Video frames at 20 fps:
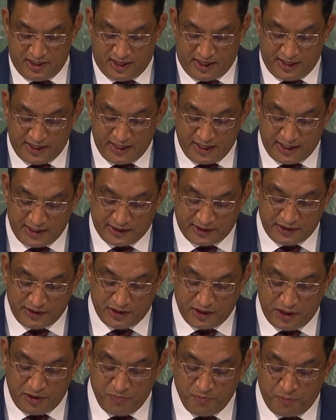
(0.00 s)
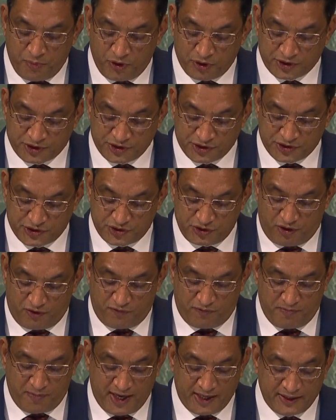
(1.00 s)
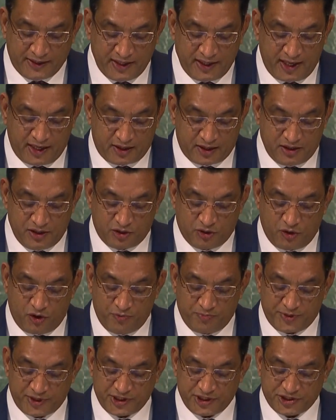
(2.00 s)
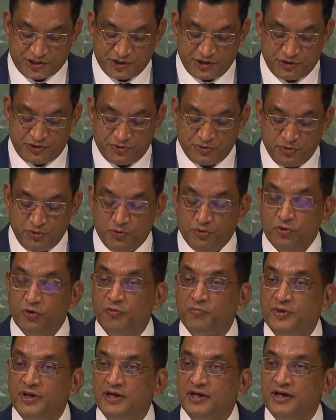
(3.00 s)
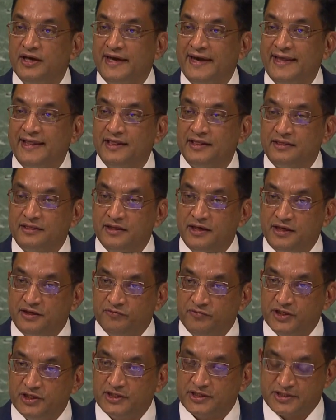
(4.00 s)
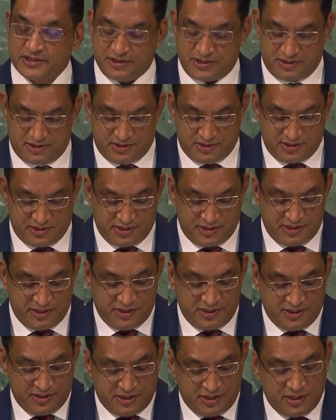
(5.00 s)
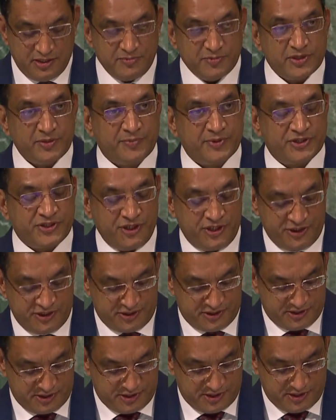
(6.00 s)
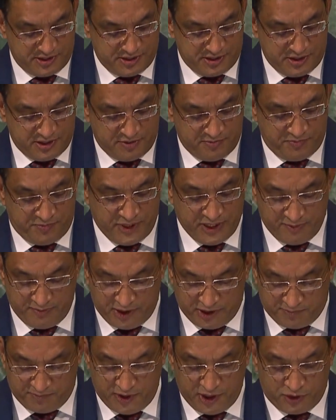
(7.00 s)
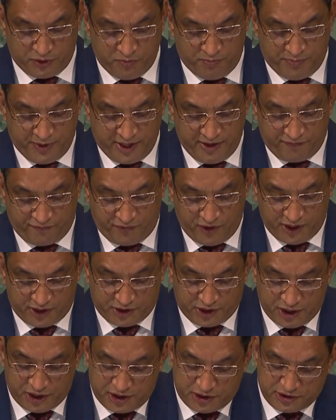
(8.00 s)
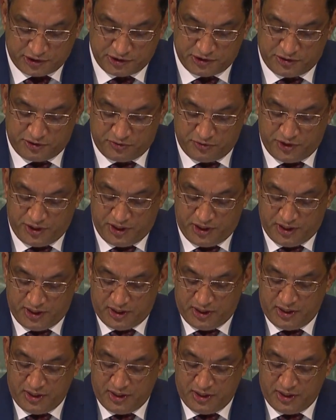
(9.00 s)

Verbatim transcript: highlighting the importance of multilateral cooperation through global health networks. Mr. President, permit me to briefly turn to the